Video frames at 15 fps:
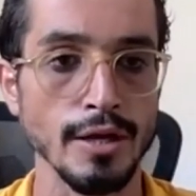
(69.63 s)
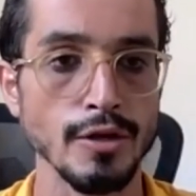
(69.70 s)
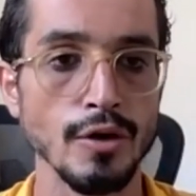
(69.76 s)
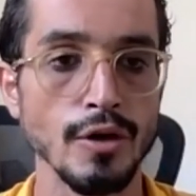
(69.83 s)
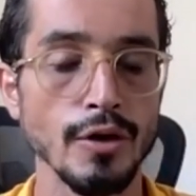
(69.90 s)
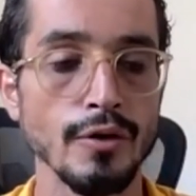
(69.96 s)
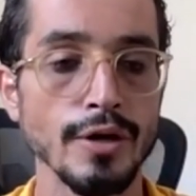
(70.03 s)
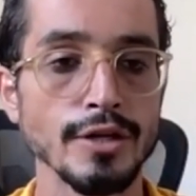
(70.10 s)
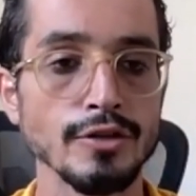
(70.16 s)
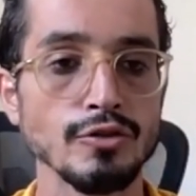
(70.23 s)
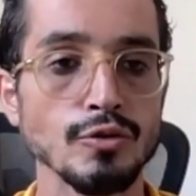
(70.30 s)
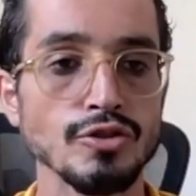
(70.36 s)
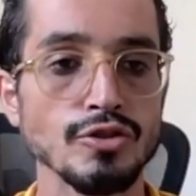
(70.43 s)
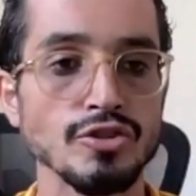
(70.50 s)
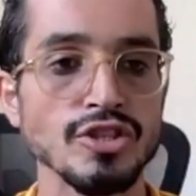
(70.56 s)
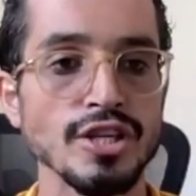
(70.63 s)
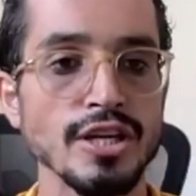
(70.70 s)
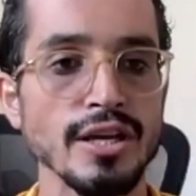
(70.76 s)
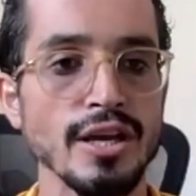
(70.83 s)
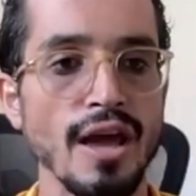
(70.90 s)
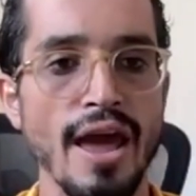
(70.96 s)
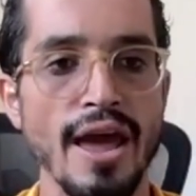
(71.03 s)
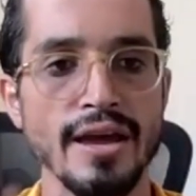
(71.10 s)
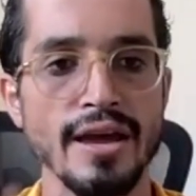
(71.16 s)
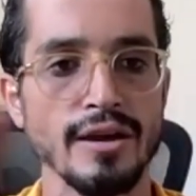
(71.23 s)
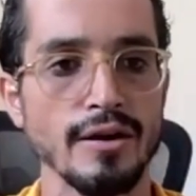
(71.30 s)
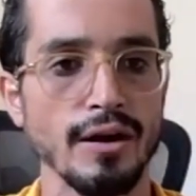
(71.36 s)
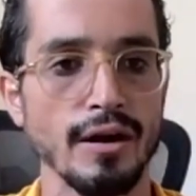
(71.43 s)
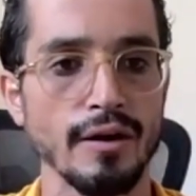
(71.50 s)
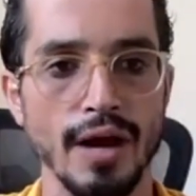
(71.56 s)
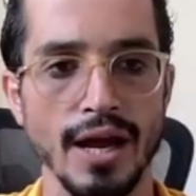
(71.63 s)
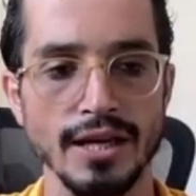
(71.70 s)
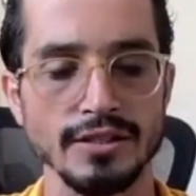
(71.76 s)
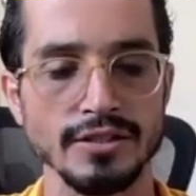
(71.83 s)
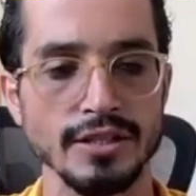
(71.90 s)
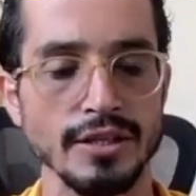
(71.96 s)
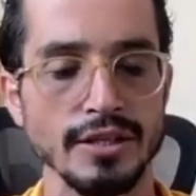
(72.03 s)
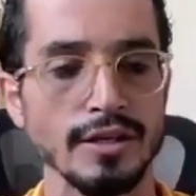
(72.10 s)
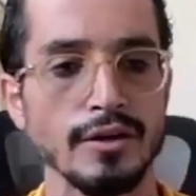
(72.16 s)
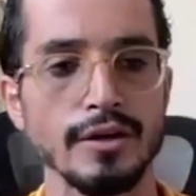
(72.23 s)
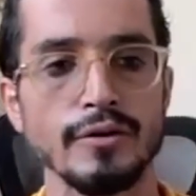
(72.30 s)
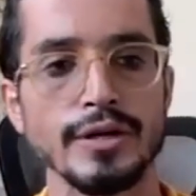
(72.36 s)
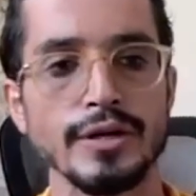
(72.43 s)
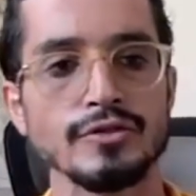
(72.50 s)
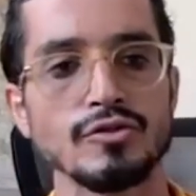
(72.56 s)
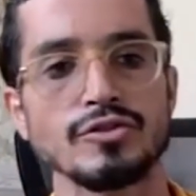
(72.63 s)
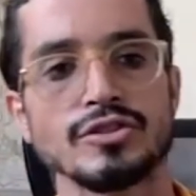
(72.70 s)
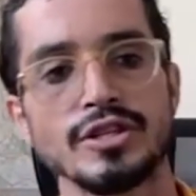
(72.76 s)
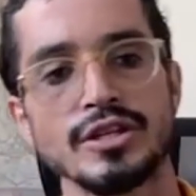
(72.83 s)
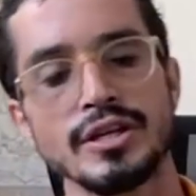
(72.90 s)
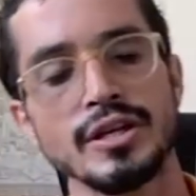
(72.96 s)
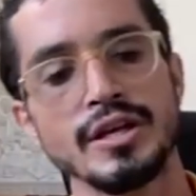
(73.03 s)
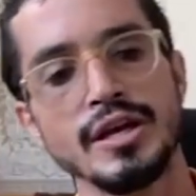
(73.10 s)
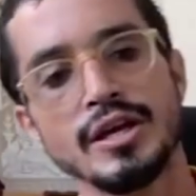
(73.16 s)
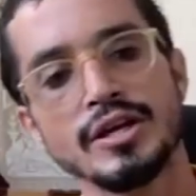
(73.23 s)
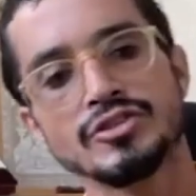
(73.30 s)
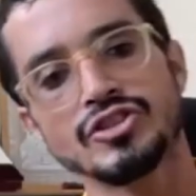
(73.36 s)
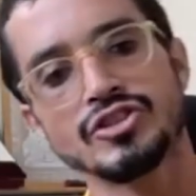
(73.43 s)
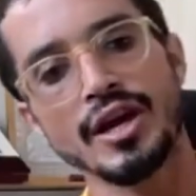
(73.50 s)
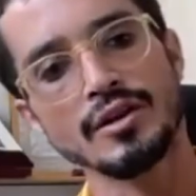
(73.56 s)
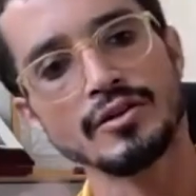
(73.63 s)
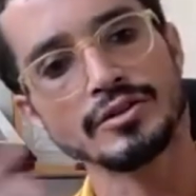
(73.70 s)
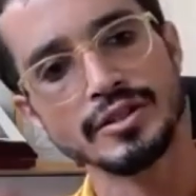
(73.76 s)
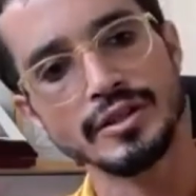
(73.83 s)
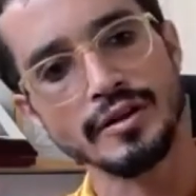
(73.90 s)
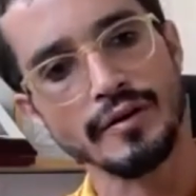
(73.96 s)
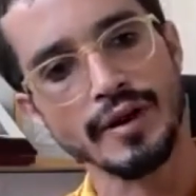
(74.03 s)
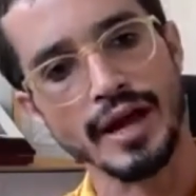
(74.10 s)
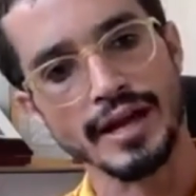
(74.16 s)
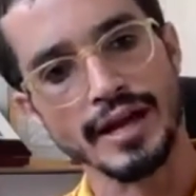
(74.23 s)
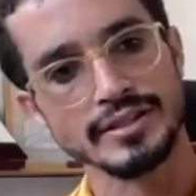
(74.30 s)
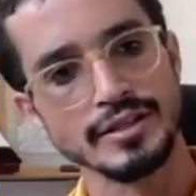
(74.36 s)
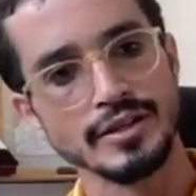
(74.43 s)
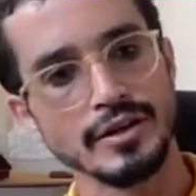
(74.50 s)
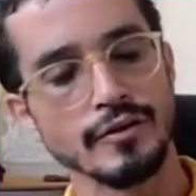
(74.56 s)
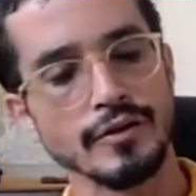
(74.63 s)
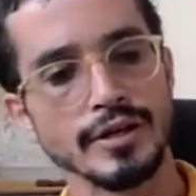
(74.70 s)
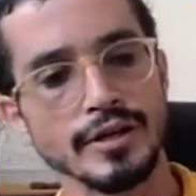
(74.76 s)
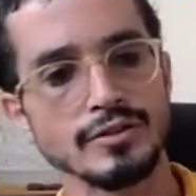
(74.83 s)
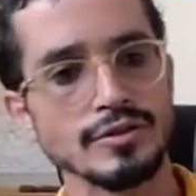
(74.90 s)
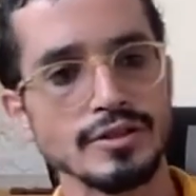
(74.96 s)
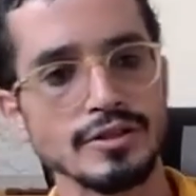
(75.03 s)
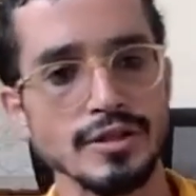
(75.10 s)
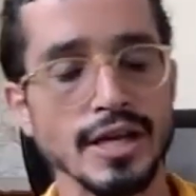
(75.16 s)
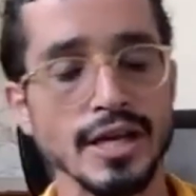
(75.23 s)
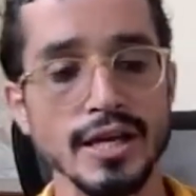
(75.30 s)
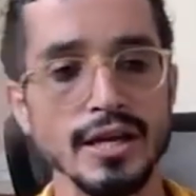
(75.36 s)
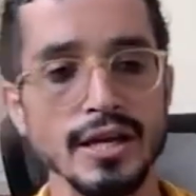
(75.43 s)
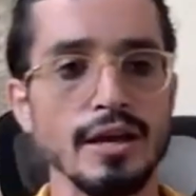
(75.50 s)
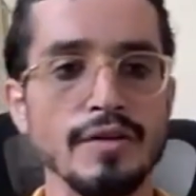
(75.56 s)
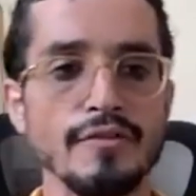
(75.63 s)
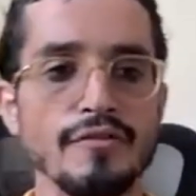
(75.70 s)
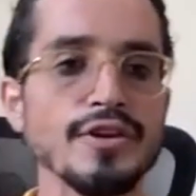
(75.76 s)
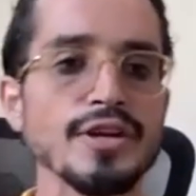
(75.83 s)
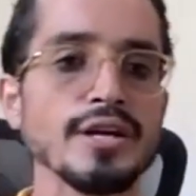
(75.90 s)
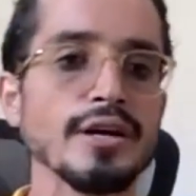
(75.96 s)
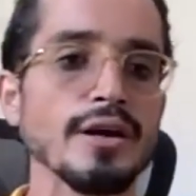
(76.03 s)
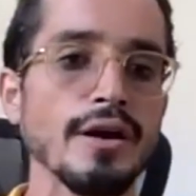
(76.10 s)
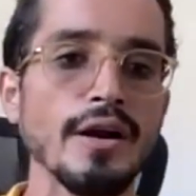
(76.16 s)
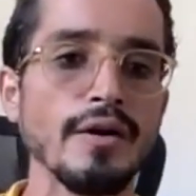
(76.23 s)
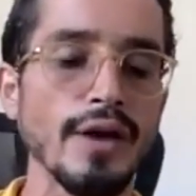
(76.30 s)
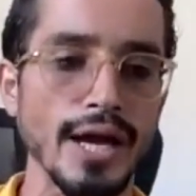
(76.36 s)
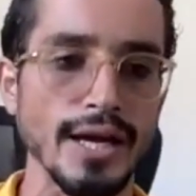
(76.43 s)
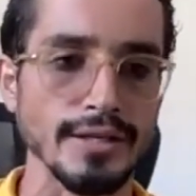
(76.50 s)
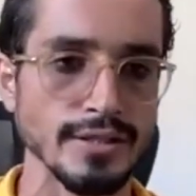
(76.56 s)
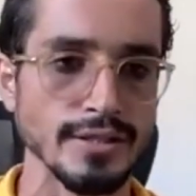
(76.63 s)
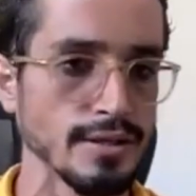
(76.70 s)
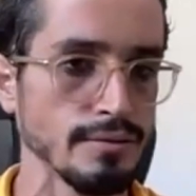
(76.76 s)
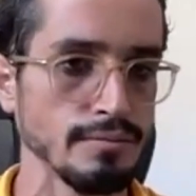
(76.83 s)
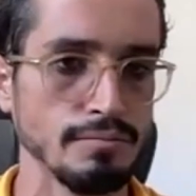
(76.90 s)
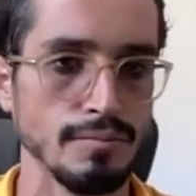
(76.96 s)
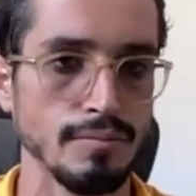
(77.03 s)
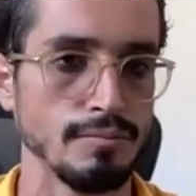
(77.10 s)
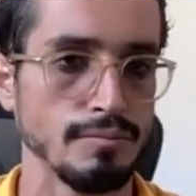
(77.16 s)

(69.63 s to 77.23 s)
You are going to see anger arising. You are going to see jealousy arising. You are going to see fear arising.